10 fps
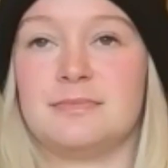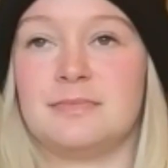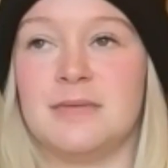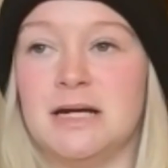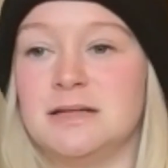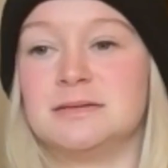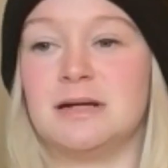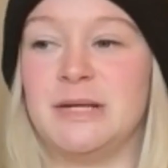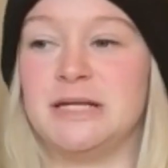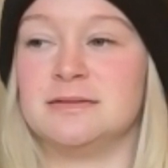yeah, I
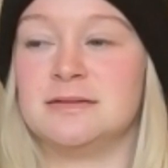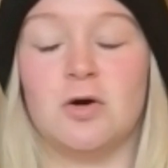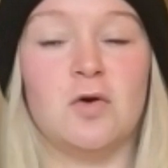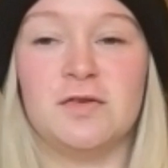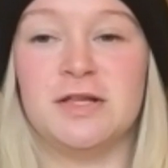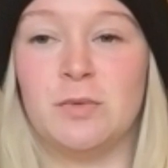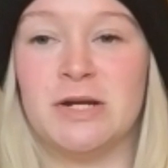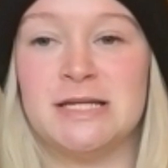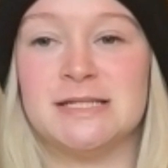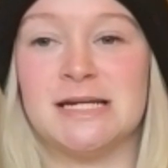mean, hopefully one
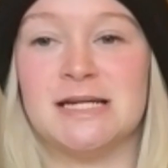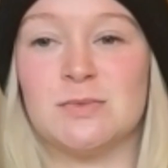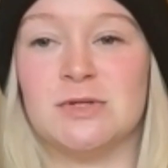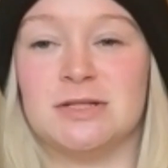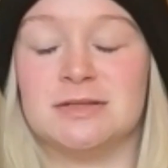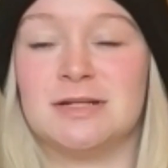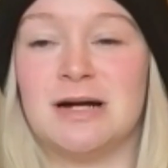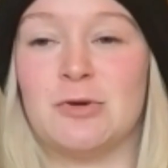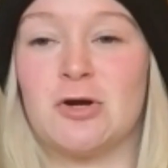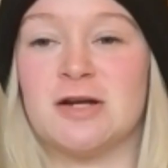of these days we'll
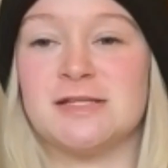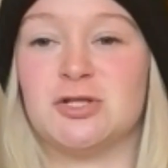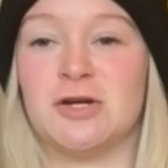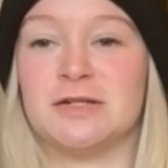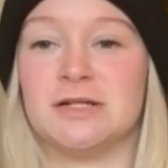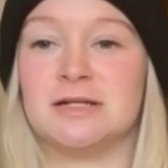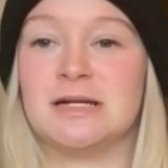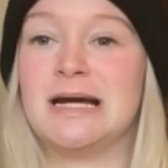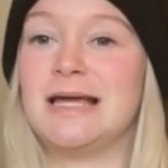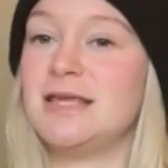come across each other.
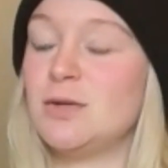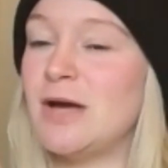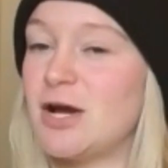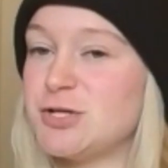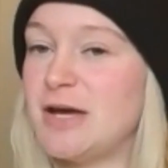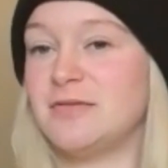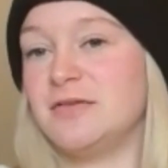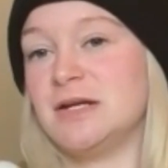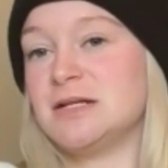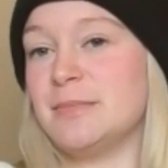I think we actually have an
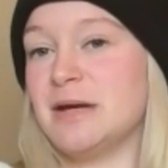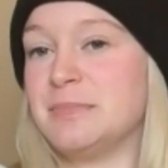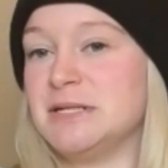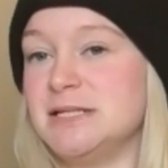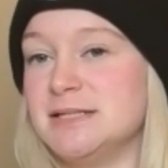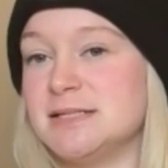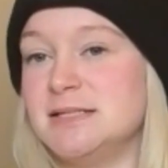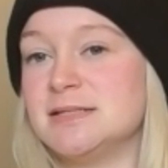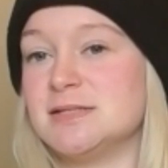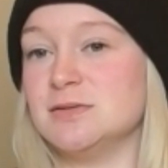event coming up in
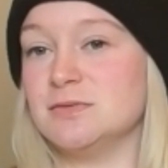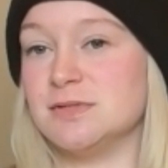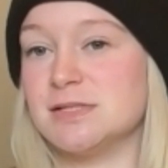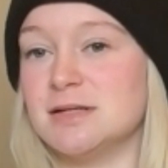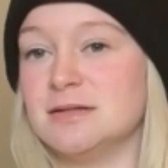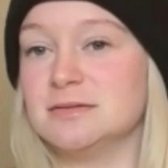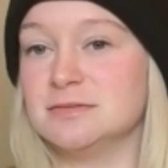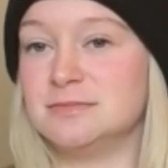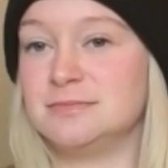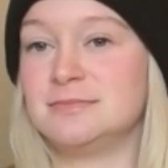DC soon.
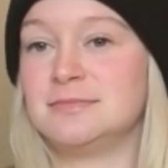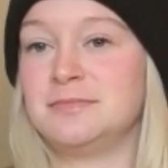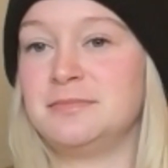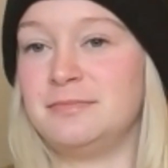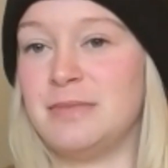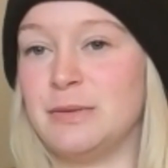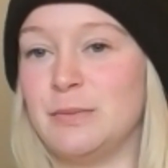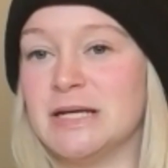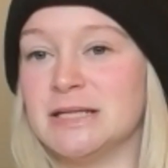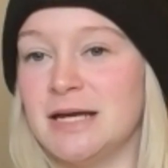So maybe
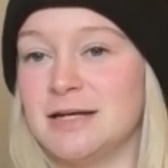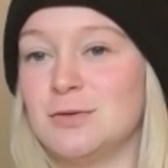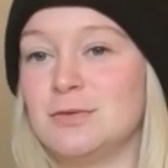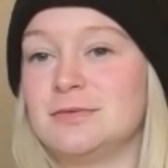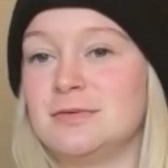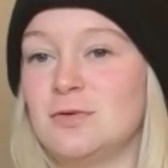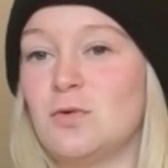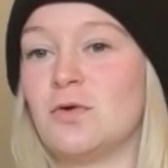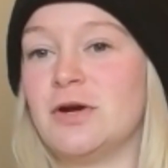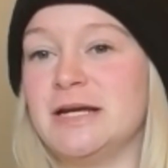we can like
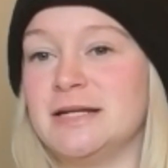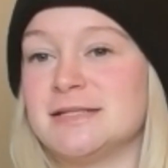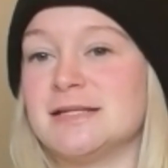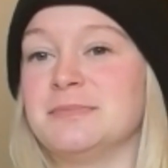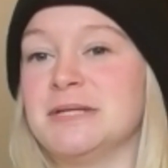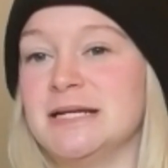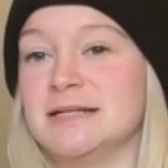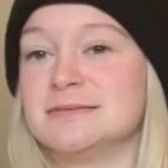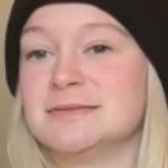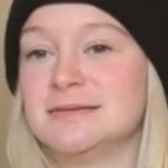orient
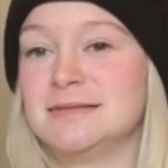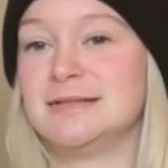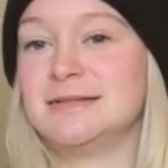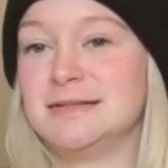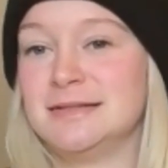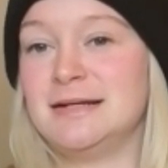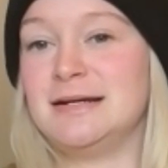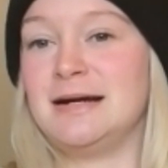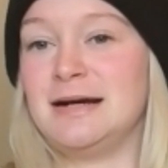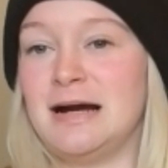something.
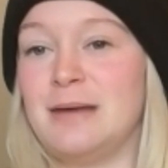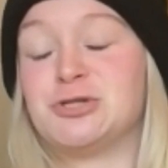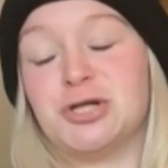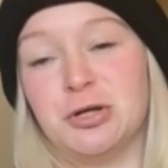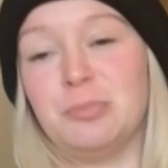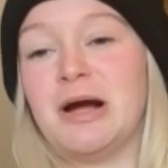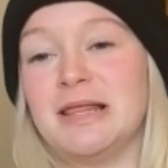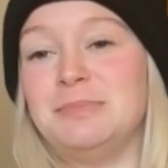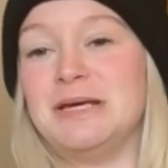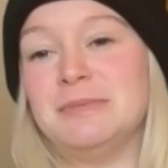I'm sure you'll
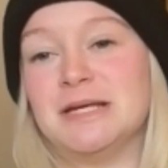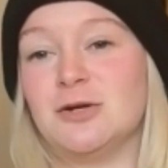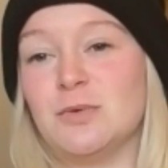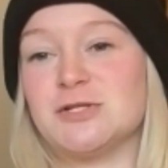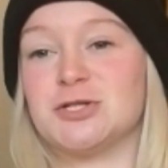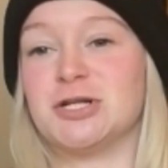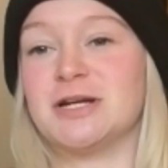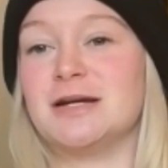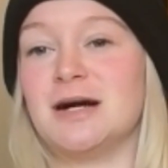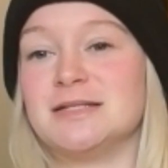probably beat me in an oyster
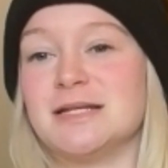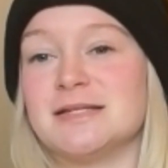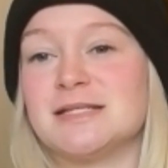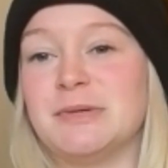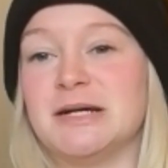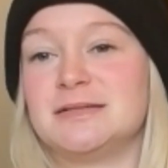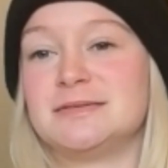shucking contest, but